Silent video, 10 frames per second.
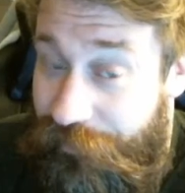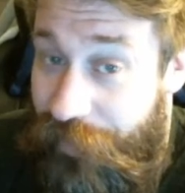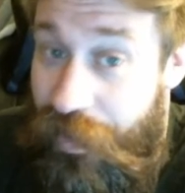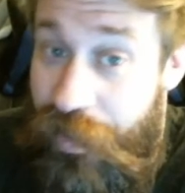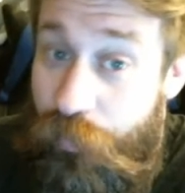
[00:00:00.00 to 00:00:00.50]

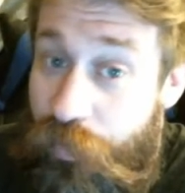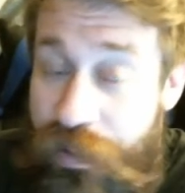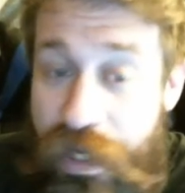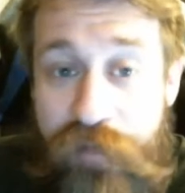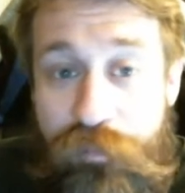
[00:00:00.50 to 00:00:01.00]
and we're going
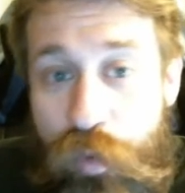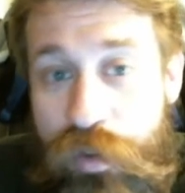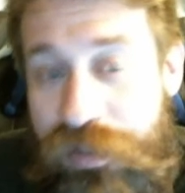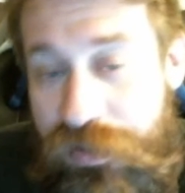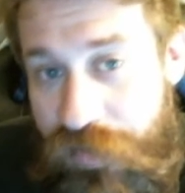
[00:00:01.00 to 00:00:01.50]
to have more
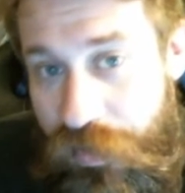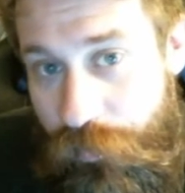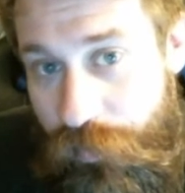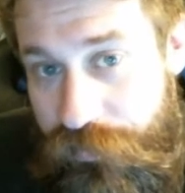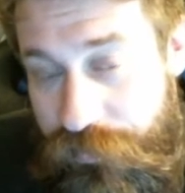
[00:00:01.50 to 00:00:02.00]
detailed
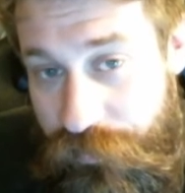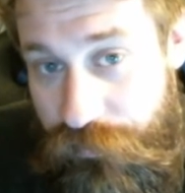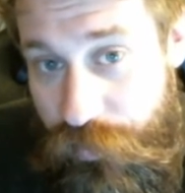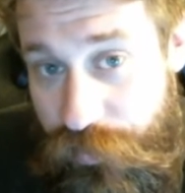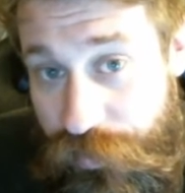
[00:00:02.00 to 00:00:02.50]
ones in the
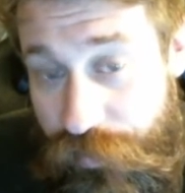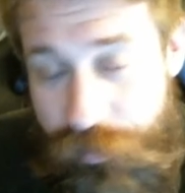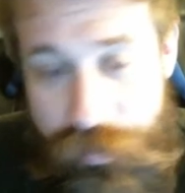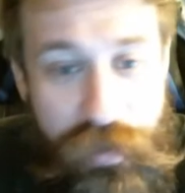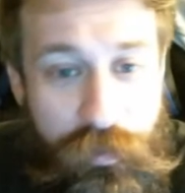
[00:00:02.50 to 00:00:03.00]
future.
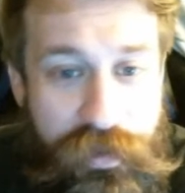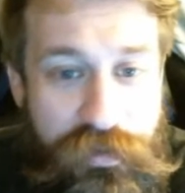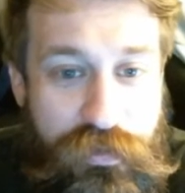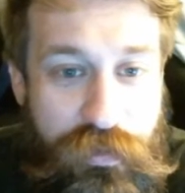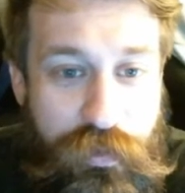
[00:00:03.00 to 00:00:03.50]
But I wanted
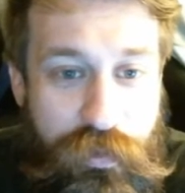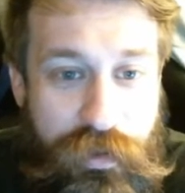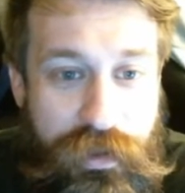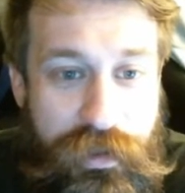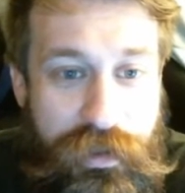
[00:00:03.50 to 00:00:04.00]
to
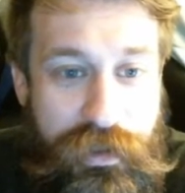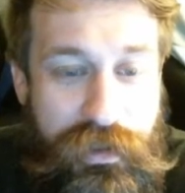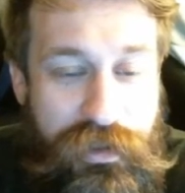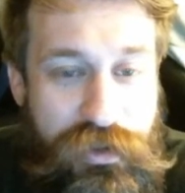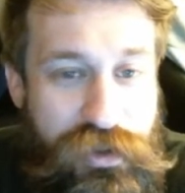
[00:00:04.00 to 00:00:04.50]

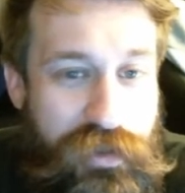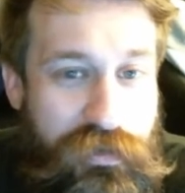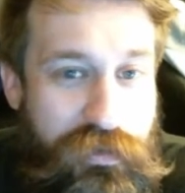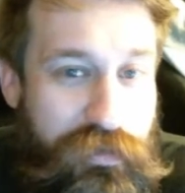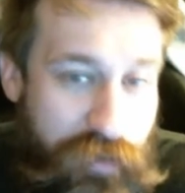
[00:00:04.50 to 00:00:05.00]

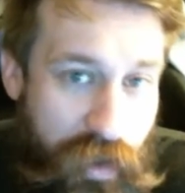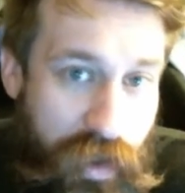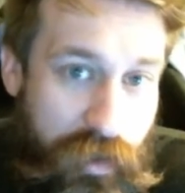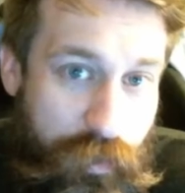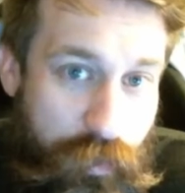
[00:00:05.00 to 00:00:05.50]
just
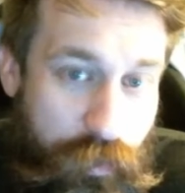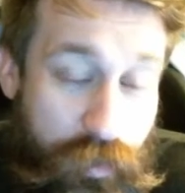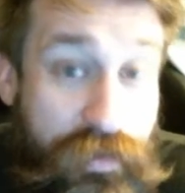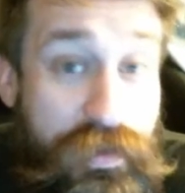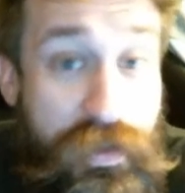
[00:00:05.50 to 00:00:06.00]
start
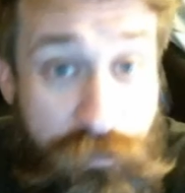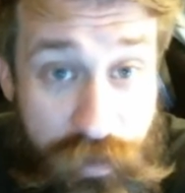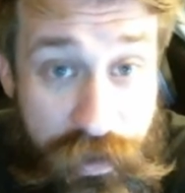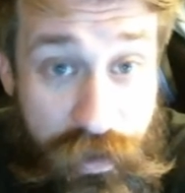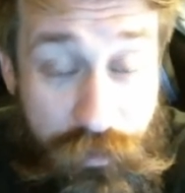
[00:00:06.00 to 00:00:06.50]
with this
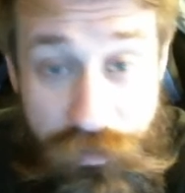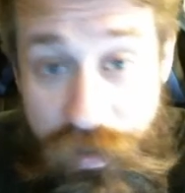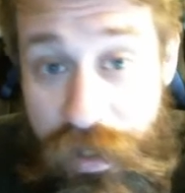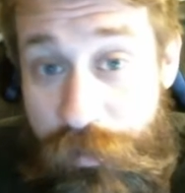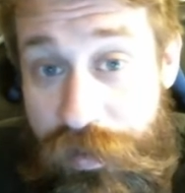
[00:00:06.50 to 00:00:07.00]
video, so
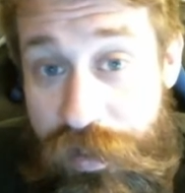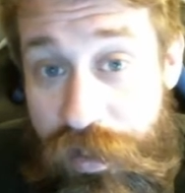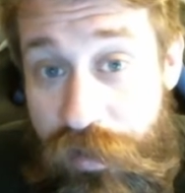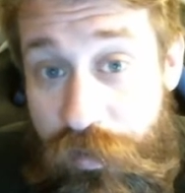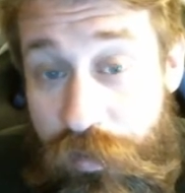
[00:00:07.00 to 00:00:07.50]
that way
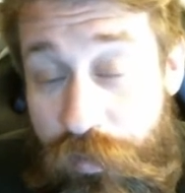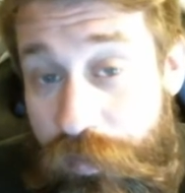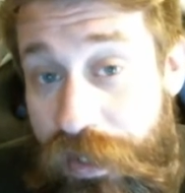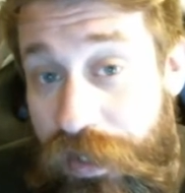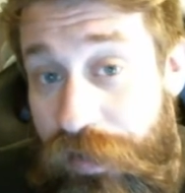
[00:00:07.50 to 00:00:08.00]
there
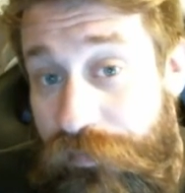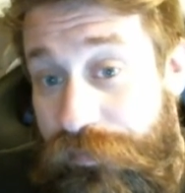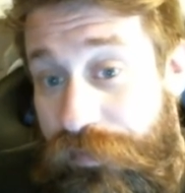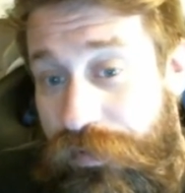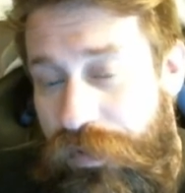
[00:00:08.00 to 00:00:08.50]
we
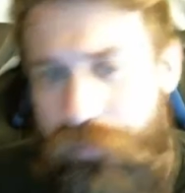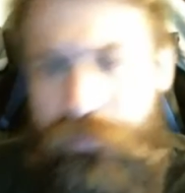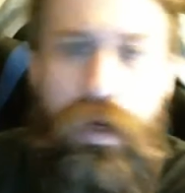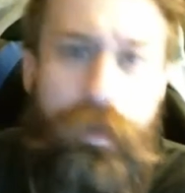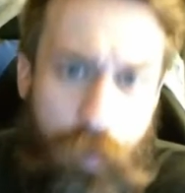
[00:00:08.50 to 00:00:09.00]
have a
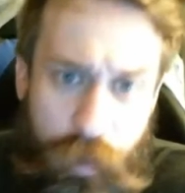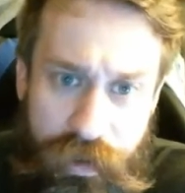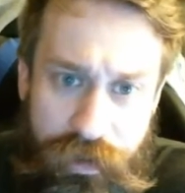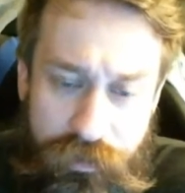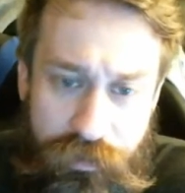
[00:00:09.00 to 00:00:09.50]
start
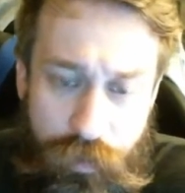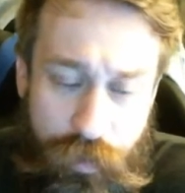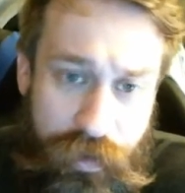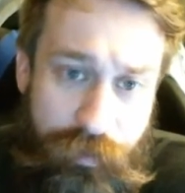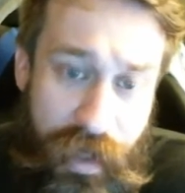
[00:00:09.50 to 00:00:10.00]
point to
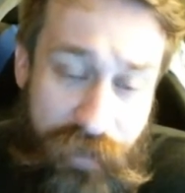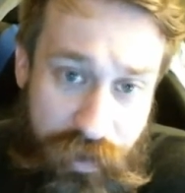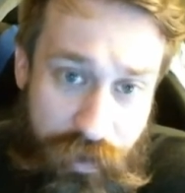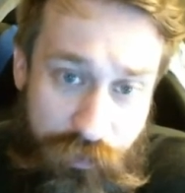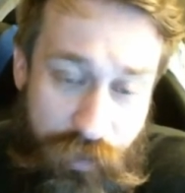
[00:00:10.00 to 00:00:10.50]
work my
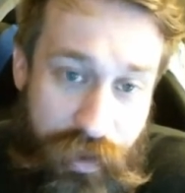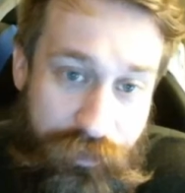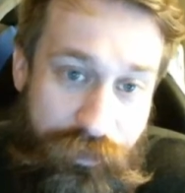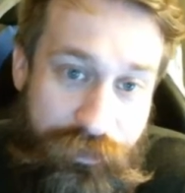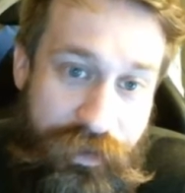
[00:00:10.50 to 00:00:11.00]
videos off
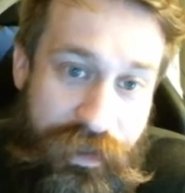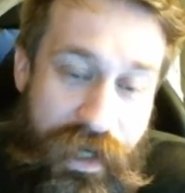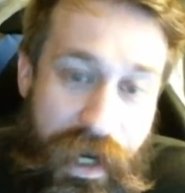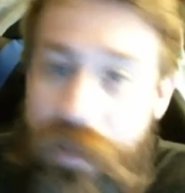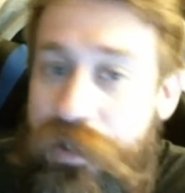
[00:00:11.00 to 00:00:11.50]
of.
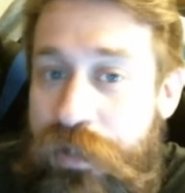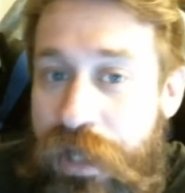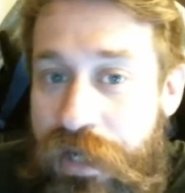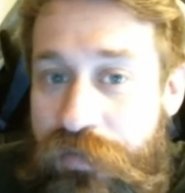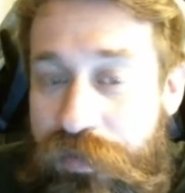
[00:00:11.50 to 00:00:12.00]
And then you
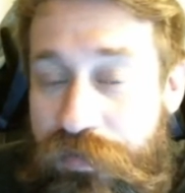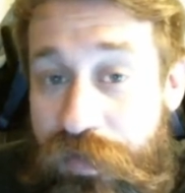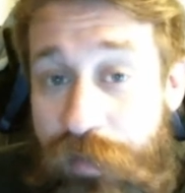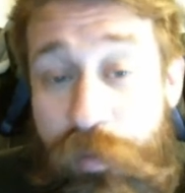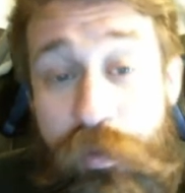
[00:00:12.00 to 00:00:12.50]
guys can
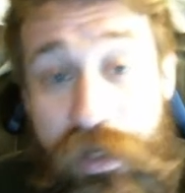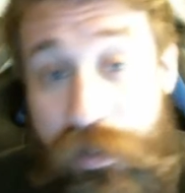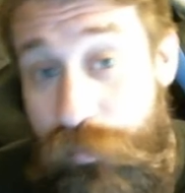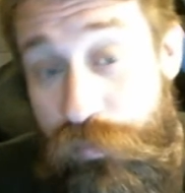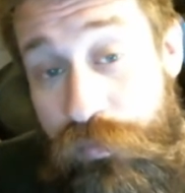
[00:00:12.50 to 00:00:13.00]
tell me what I can
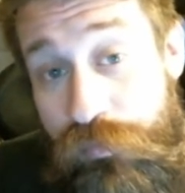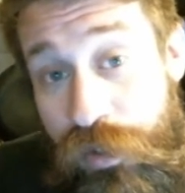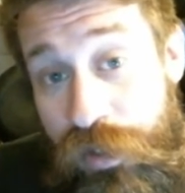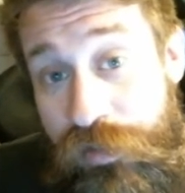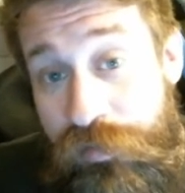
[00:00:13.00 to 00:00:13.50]
improve
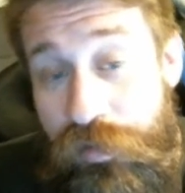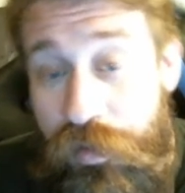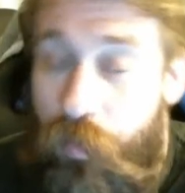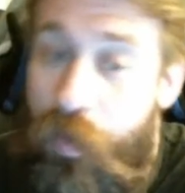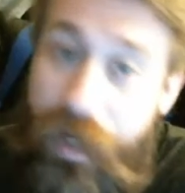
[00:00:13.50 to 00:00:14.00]
on,
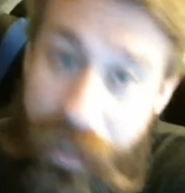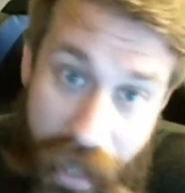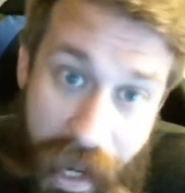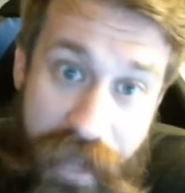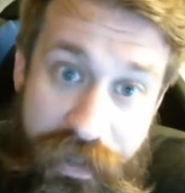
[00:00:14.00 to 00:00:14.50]
what I can
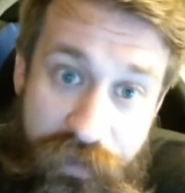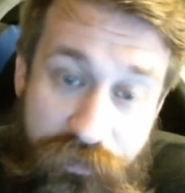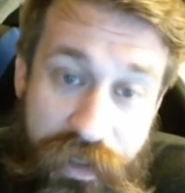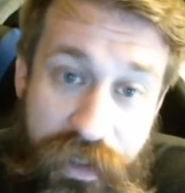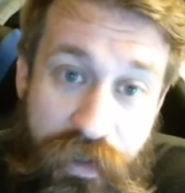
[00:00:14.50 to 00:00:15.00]
add to the
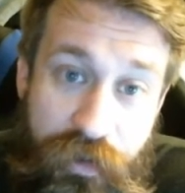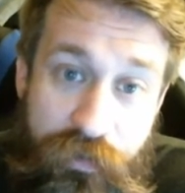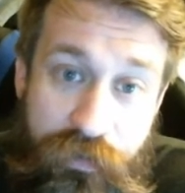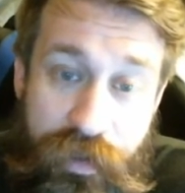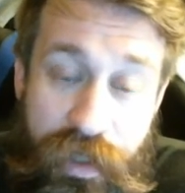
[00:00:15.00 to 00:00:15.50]

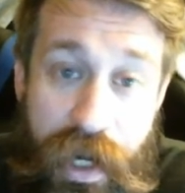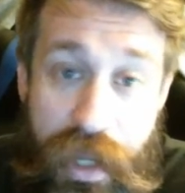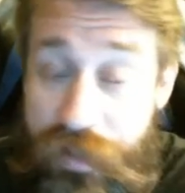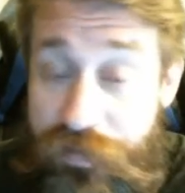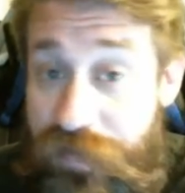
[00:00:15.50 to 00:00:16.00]
videos,
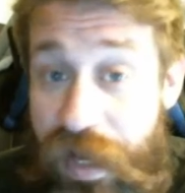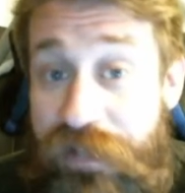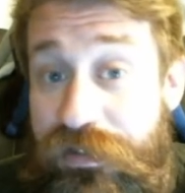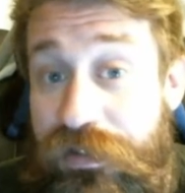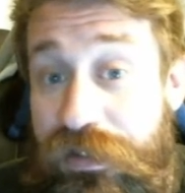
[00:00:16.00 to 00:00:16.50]
and then
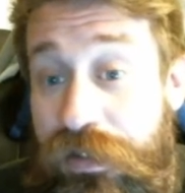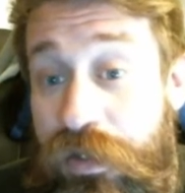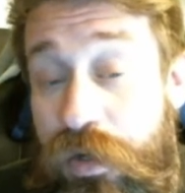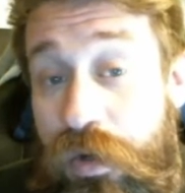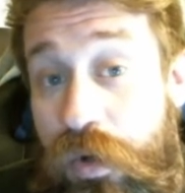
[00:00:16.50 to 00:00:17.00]
tactically,
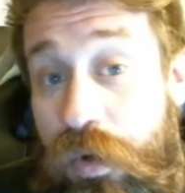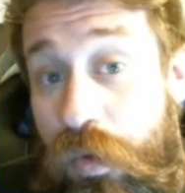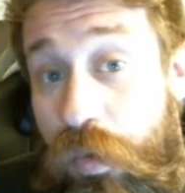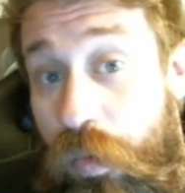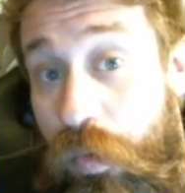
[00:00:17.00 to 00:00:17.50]

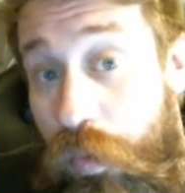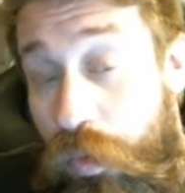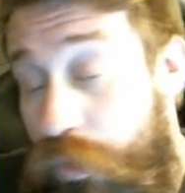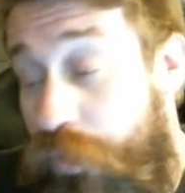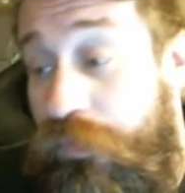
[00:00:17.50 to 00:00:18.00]

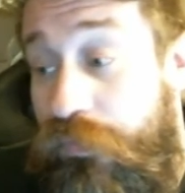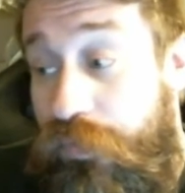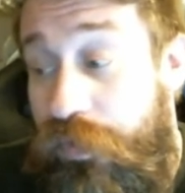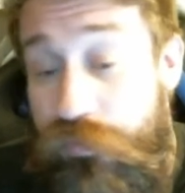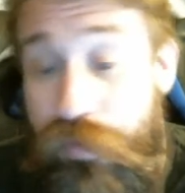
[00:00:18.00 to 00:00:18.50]
you can
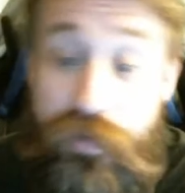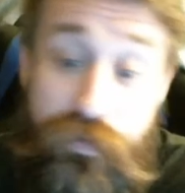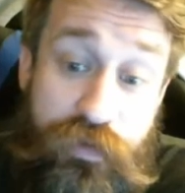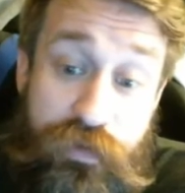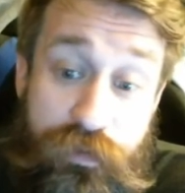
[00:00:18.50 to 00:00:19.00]
see a
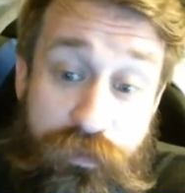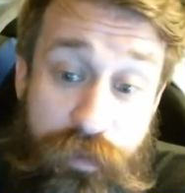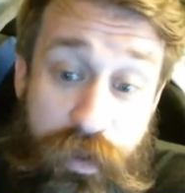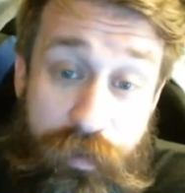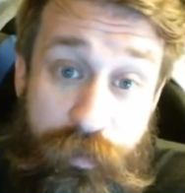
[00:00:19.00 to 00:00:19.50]
transition
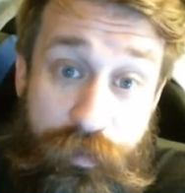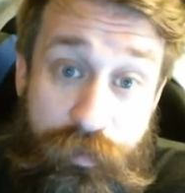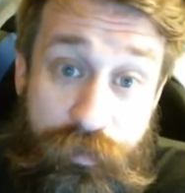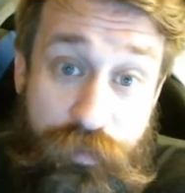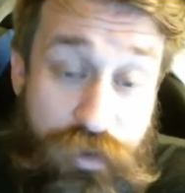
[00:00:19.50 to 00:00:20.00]

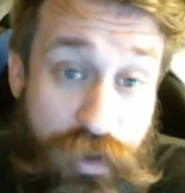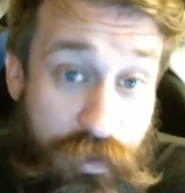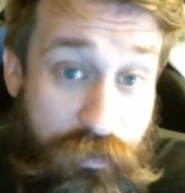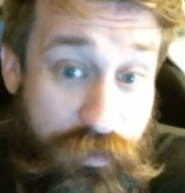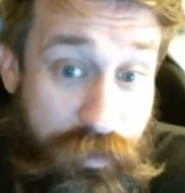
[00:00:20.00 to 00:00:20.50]
from
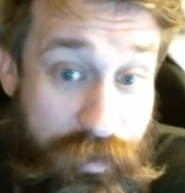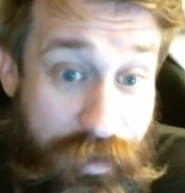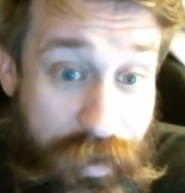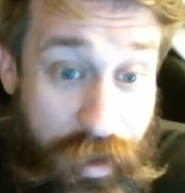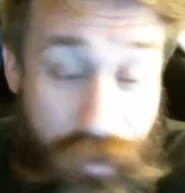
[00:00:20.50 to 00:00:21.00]
just
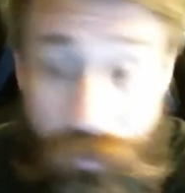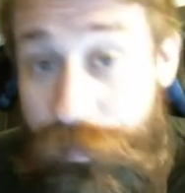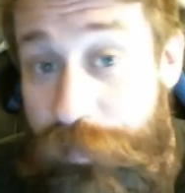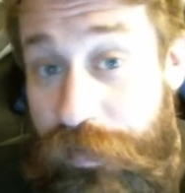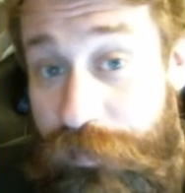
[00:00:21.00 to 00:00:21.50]
a
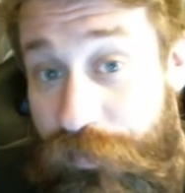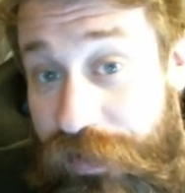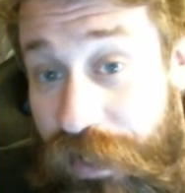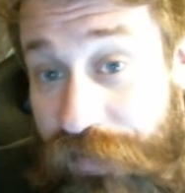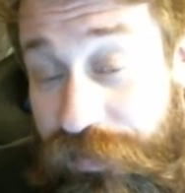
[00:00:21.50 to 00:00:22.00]
group of people that
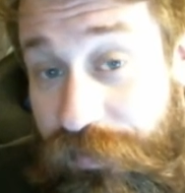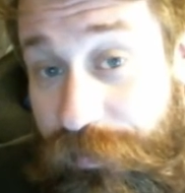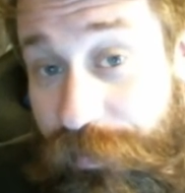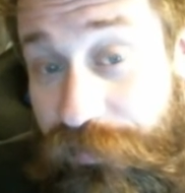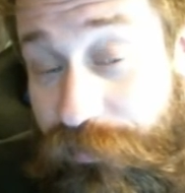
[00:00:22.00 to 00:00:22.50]
got together to play some